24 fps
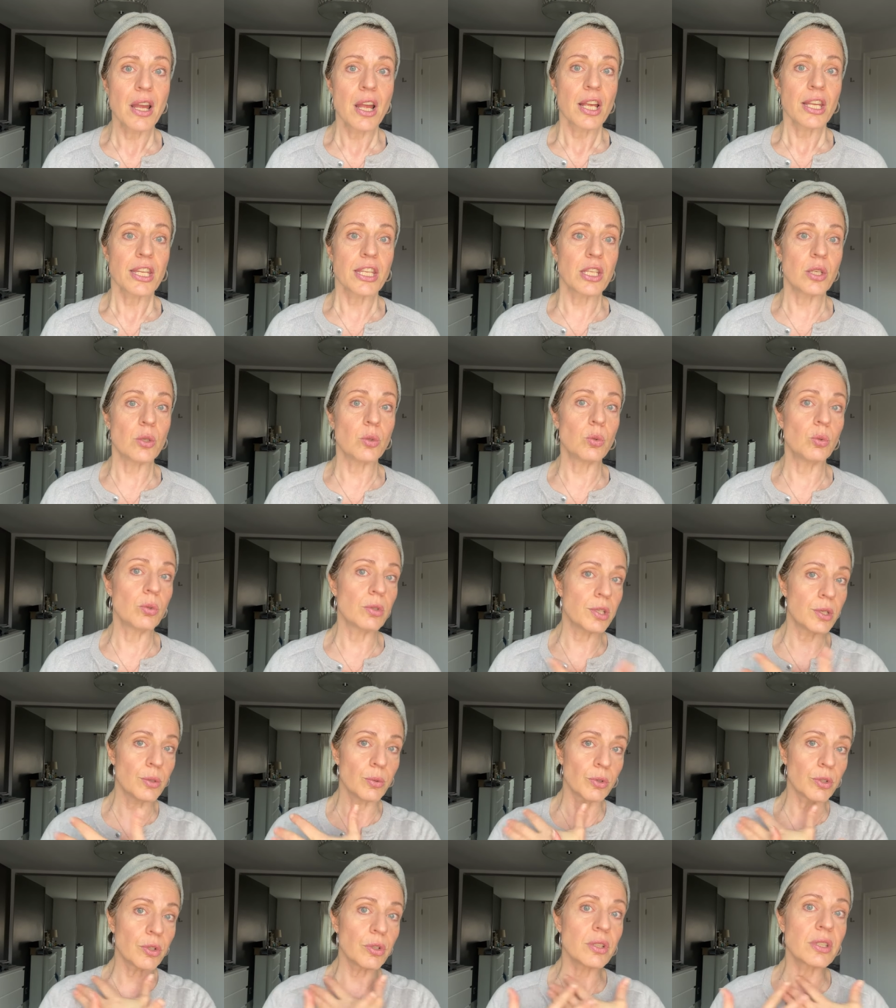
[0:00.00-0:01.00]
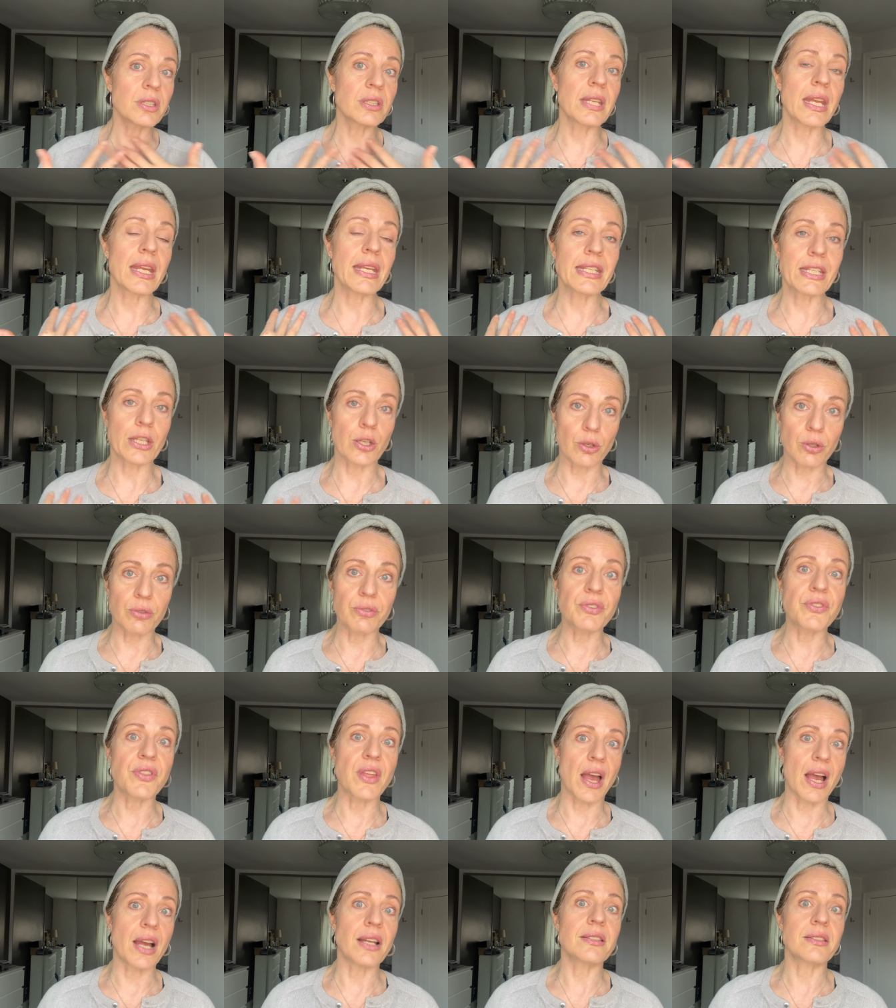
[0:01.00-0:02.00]
you, you want to take care of
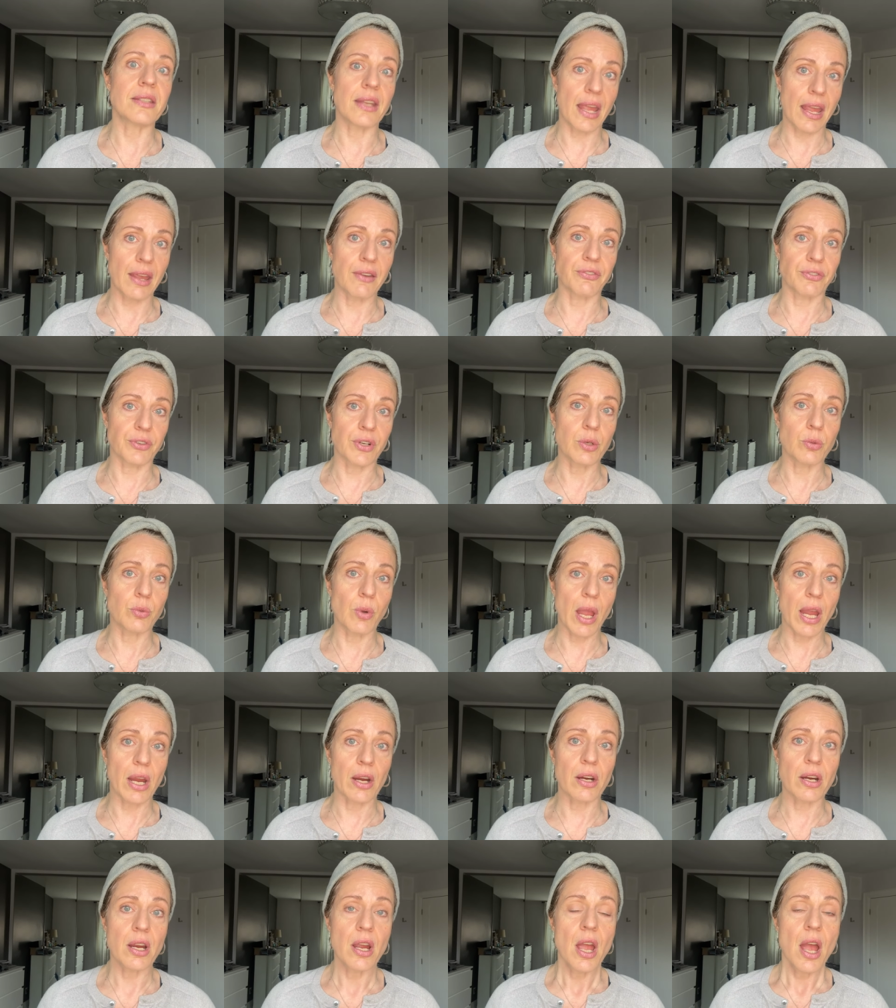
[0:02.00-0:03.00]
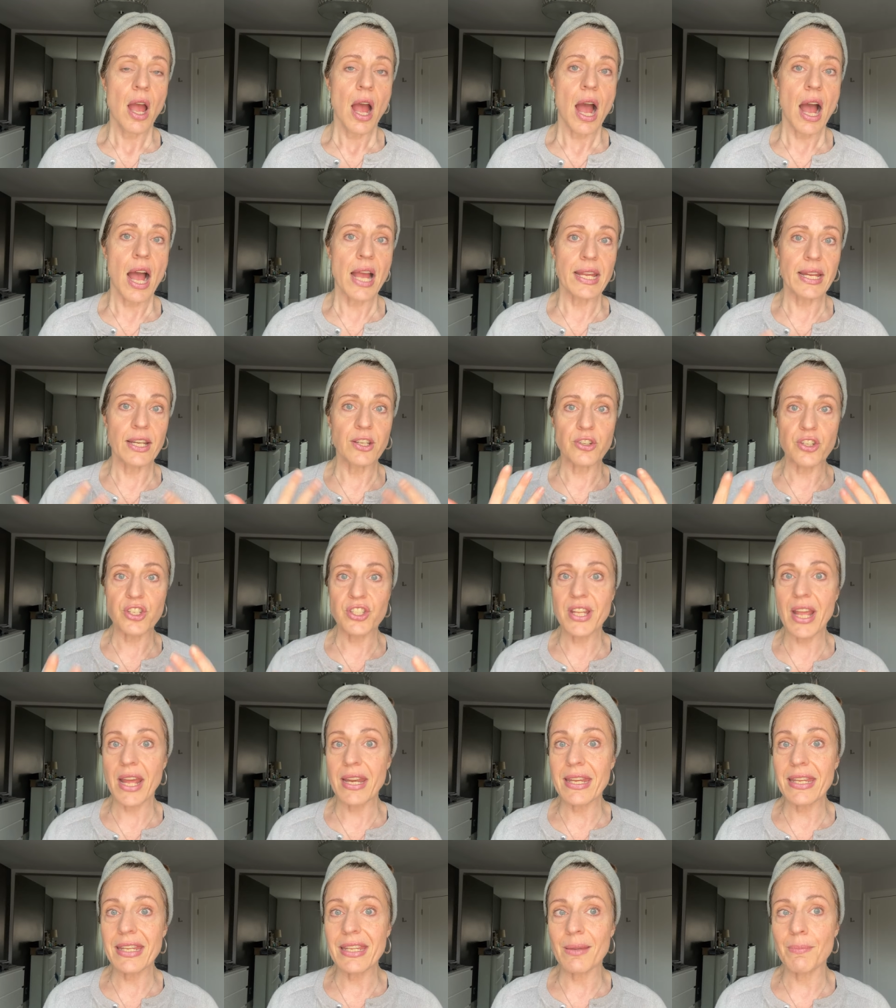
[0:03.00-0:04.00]
that everywhere. I
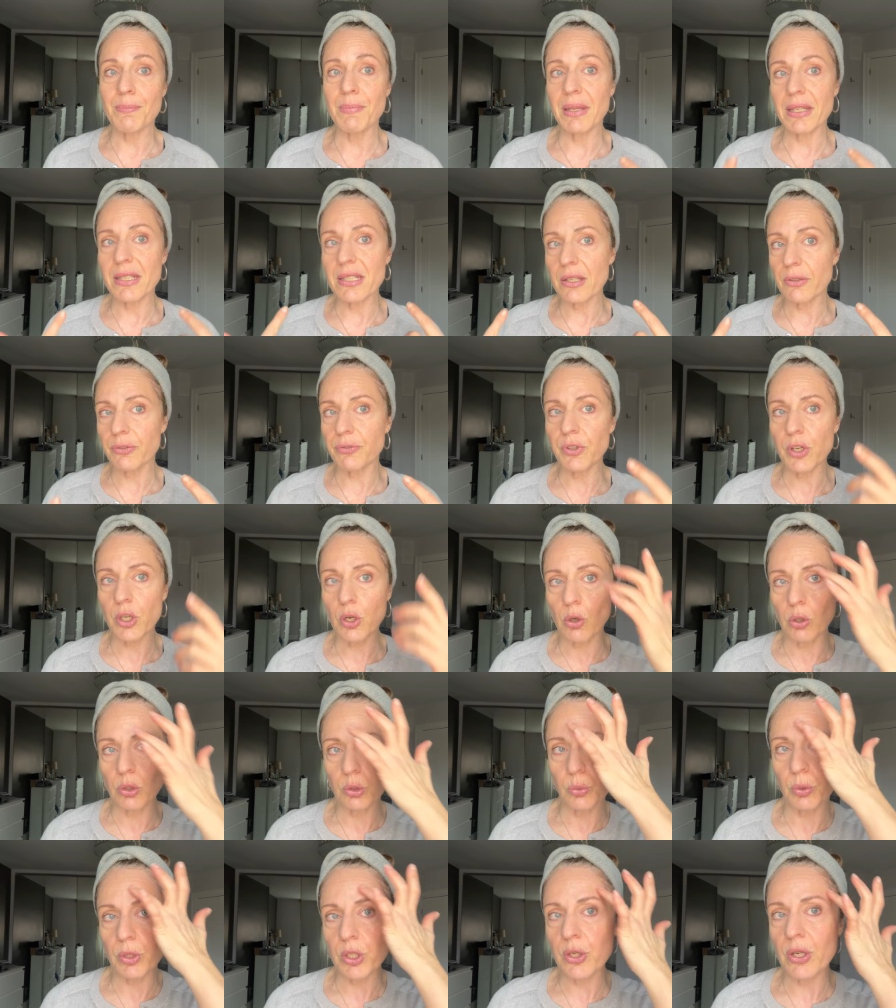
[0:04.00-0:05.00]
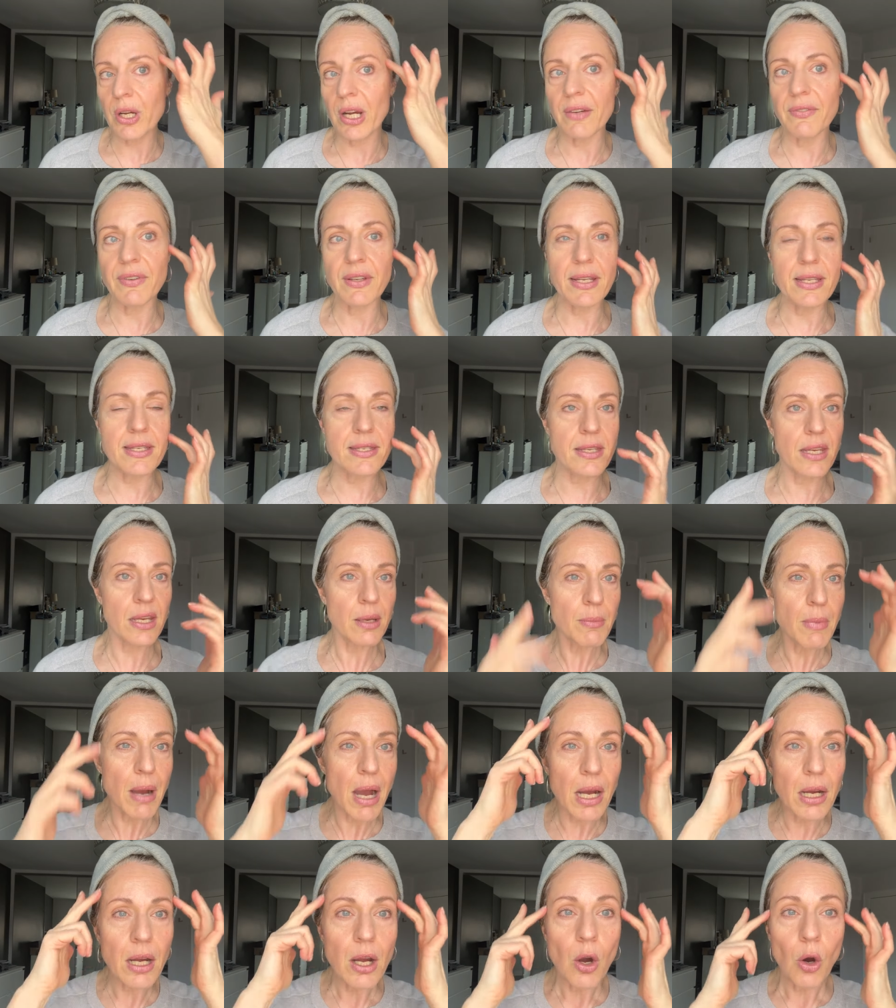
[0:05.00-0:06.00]
understand it can be difficult when you have
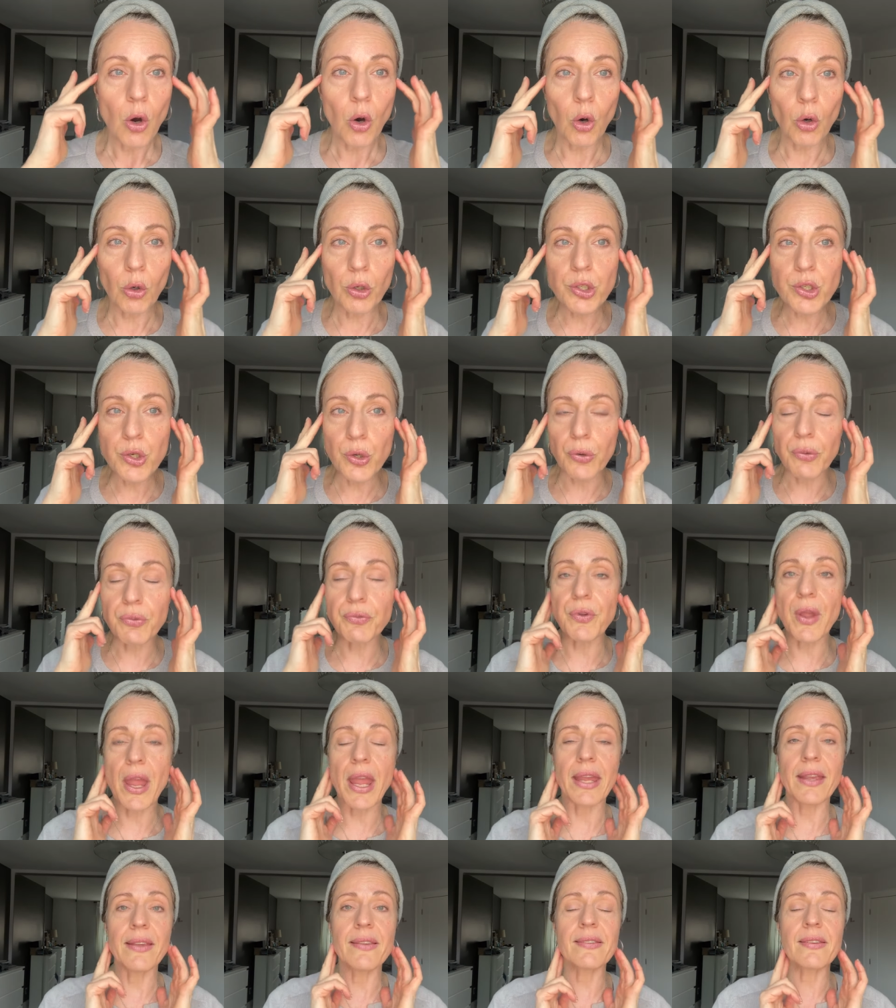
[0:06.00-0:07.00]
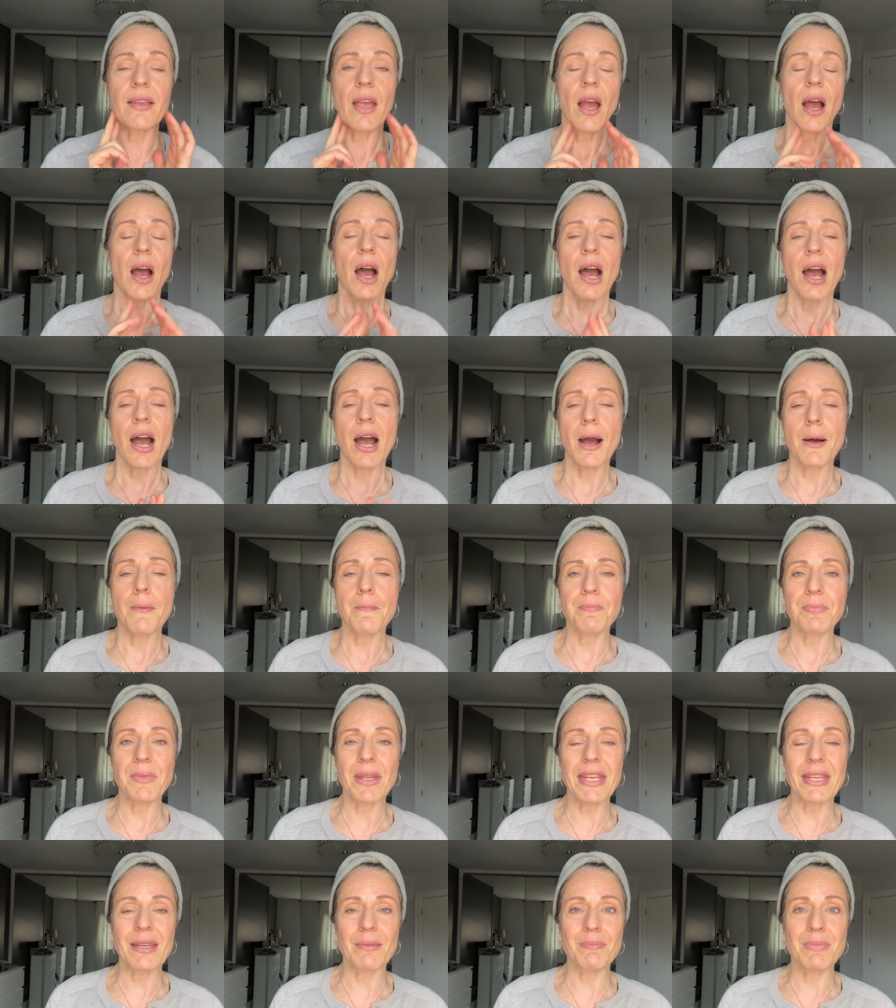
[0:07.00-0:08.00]
eczema on your face. Um,
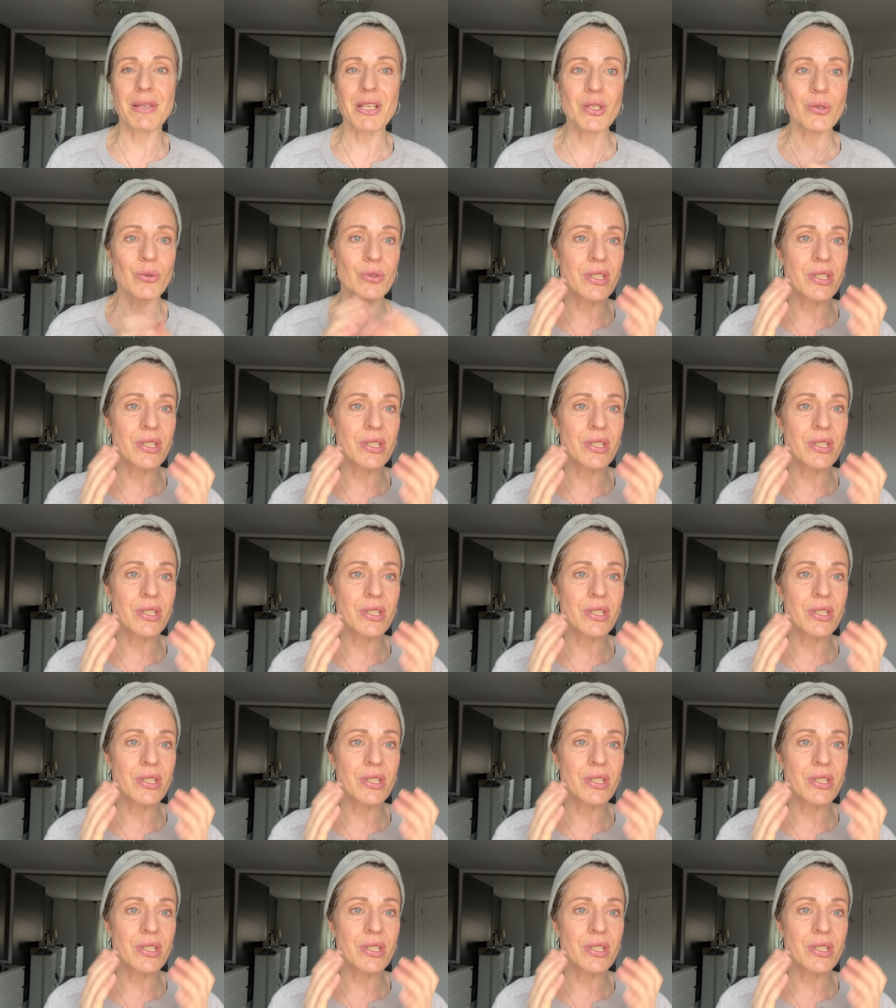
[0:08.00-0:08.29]
it can be so